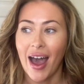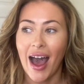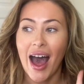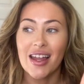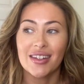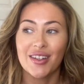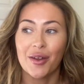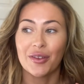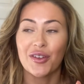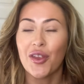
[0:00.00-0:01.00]
and
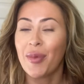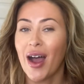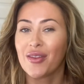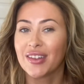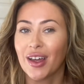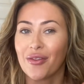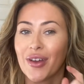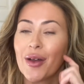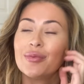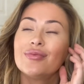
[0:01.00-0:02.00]
there is another part of this
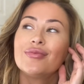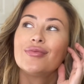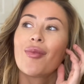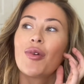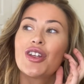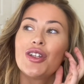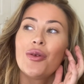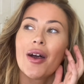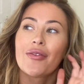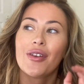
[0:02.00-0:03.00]
outfit which
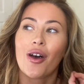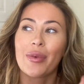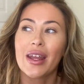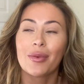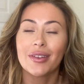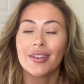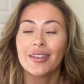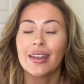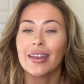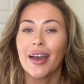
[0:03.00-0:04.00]
you have not been able to
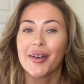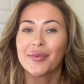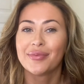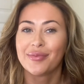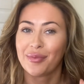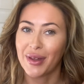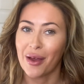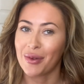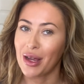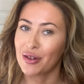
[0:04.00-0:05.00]
see yet but I
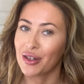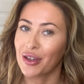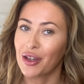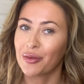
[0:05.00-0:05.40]
will now show you